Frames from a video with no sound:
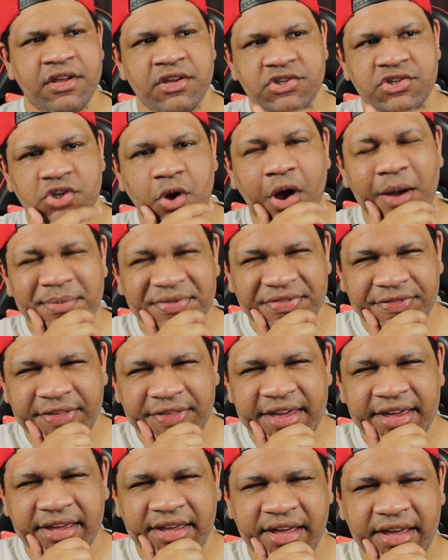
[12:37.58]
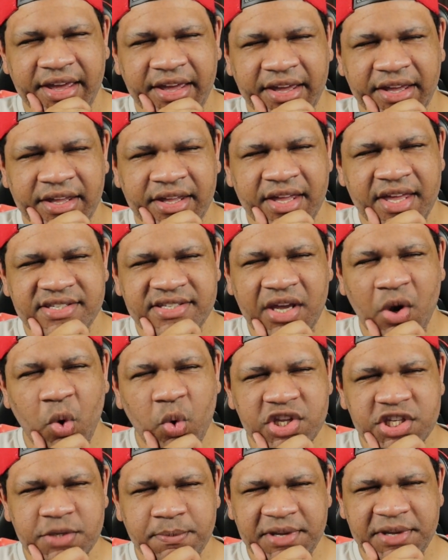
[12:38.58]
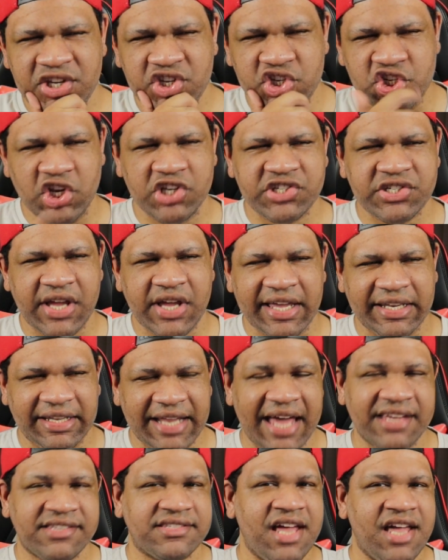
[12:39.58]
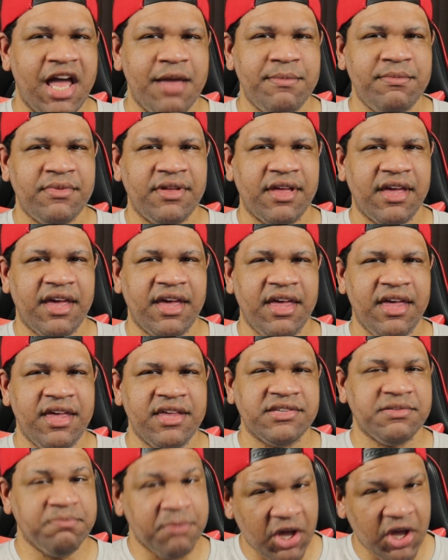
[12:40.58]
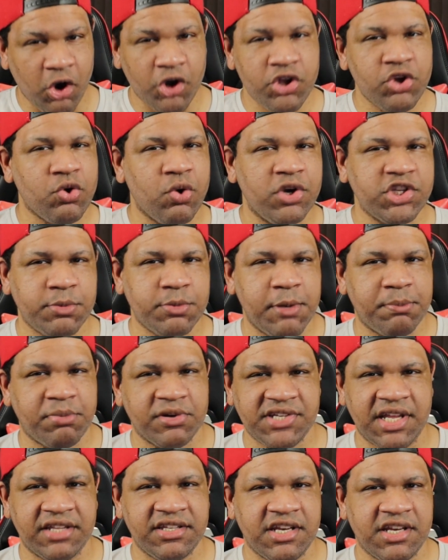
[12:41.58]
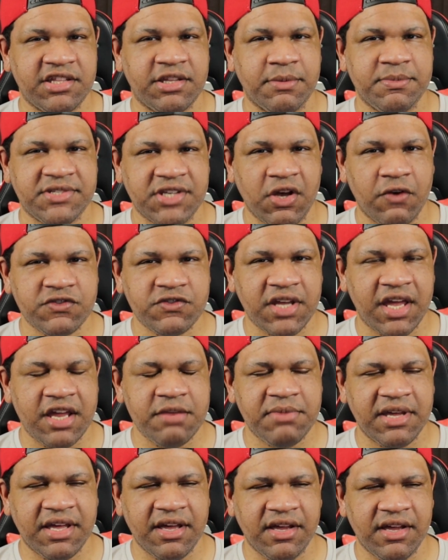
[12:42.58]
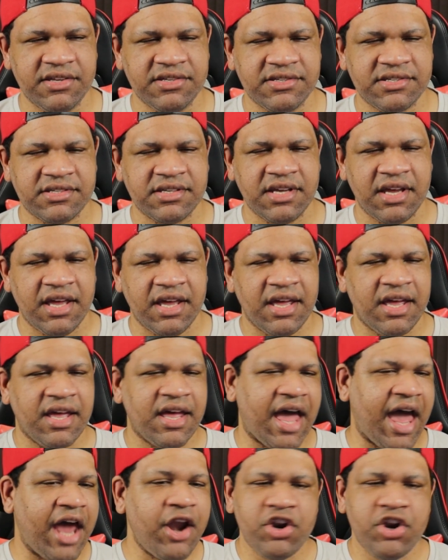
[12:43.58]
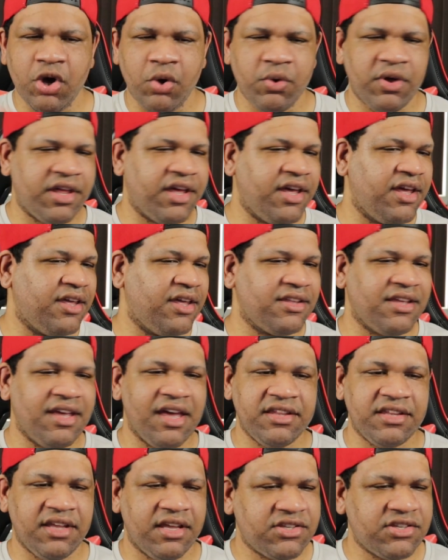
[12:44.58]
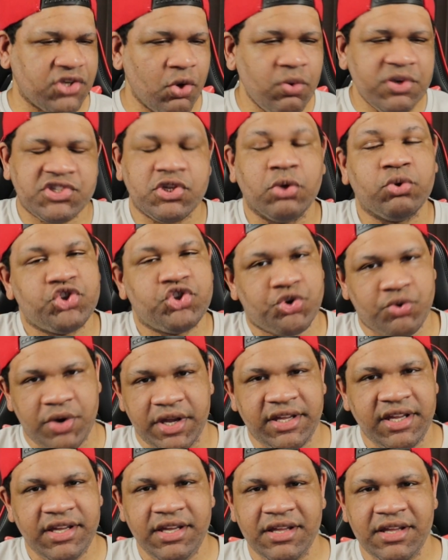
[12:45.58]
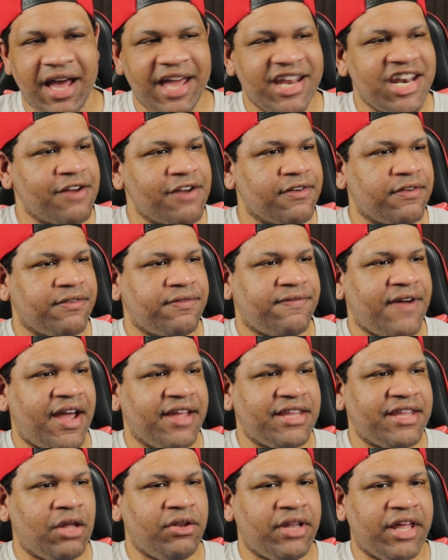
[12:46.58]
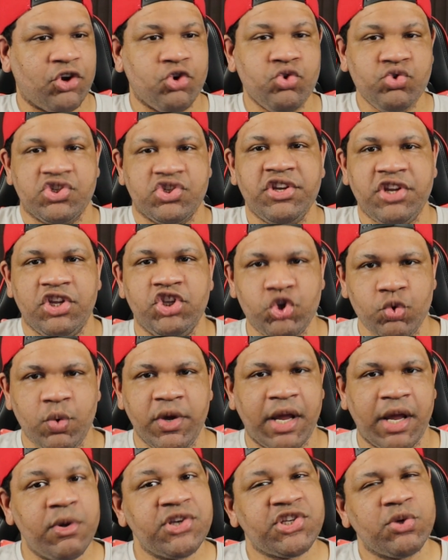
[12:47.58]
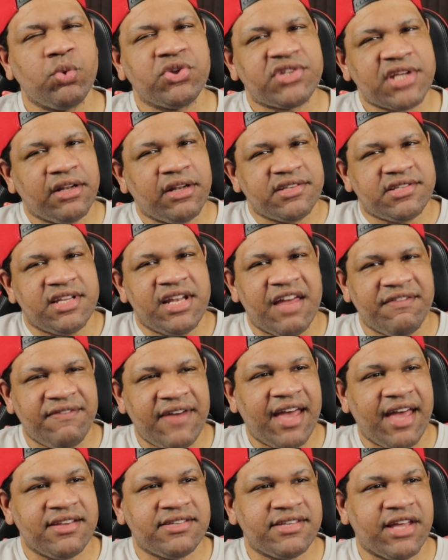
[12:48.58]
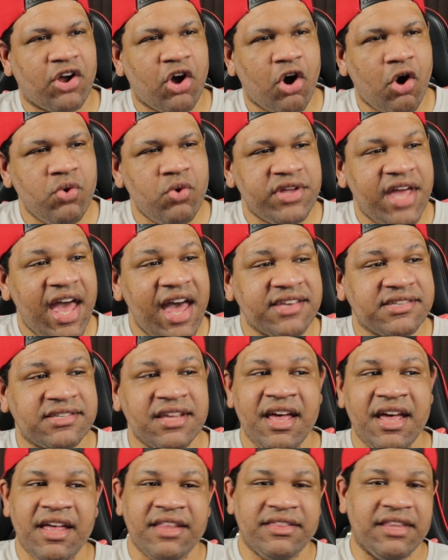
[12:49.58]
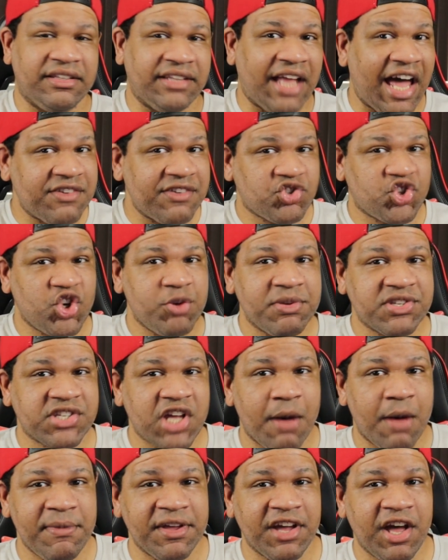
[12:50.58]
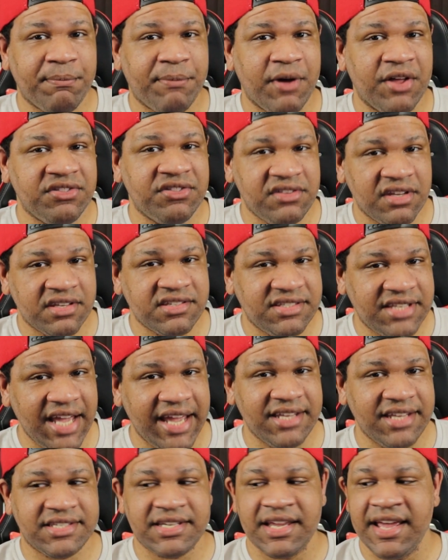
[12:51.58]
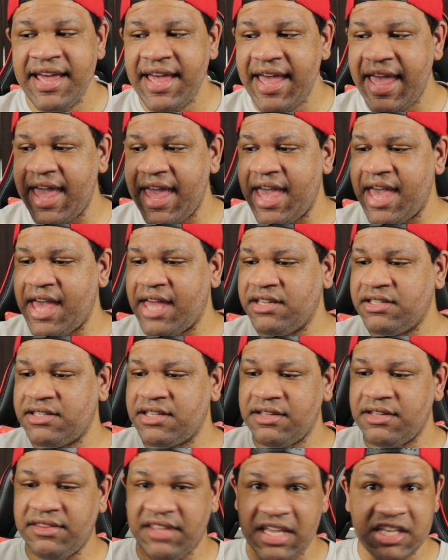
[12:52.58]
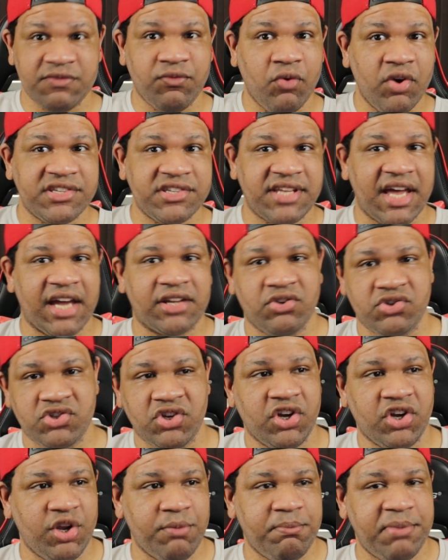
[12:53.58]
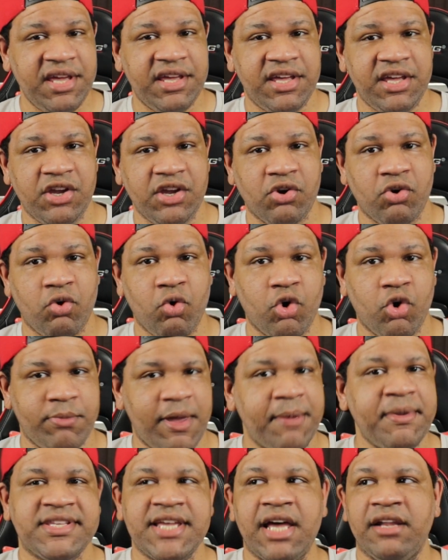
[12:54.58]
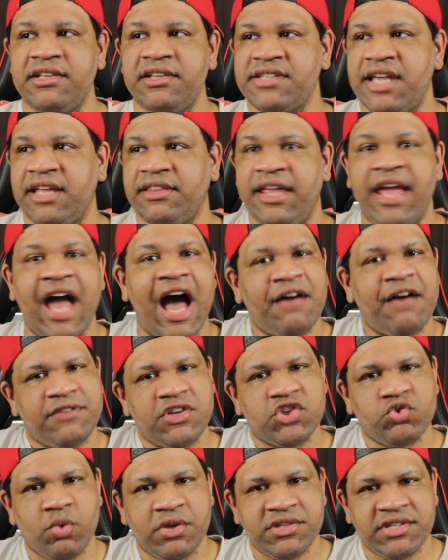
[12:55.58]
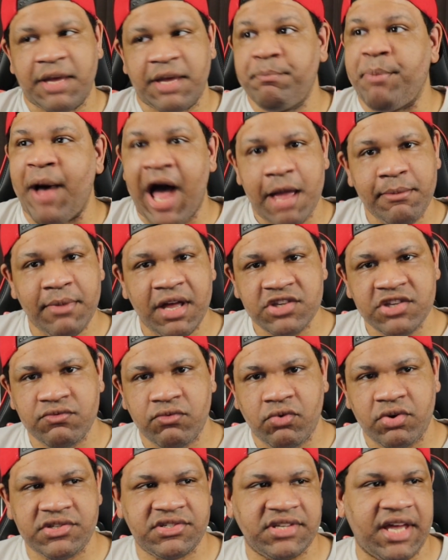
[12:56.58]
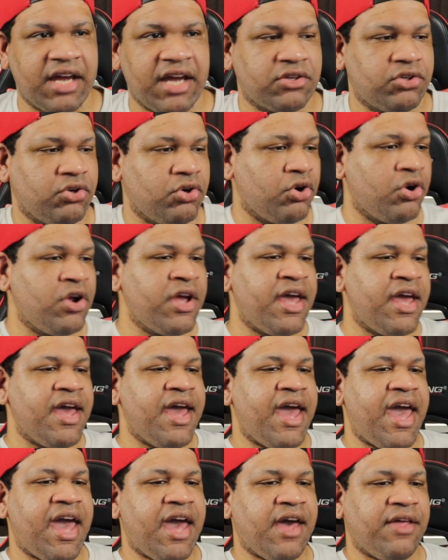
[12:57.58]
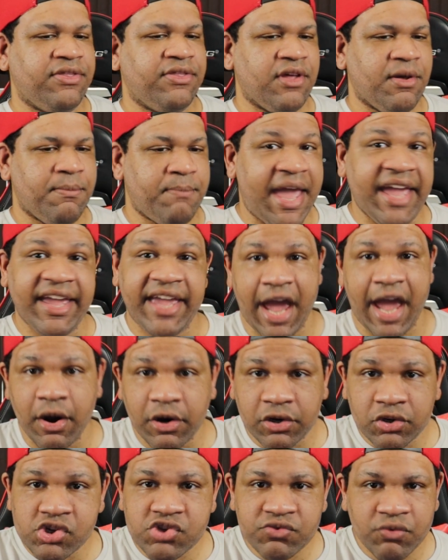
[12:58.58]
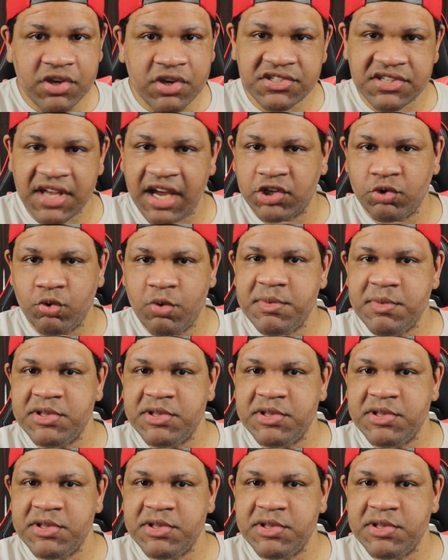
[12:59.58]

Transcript: So I'm thinking, is it going to be just like last time? Is miHoYo going to be presenting it themselves again? Because I don't know, it's always so tricky. I never find out like who's gonna do it. I wish they would tell us in advance, like, oh yes, the live stream is coming up on this date and these voice actors are gonna be here, or maybe tell us like the obvious ones, like Paimon's voice actor and the main character's voice actor will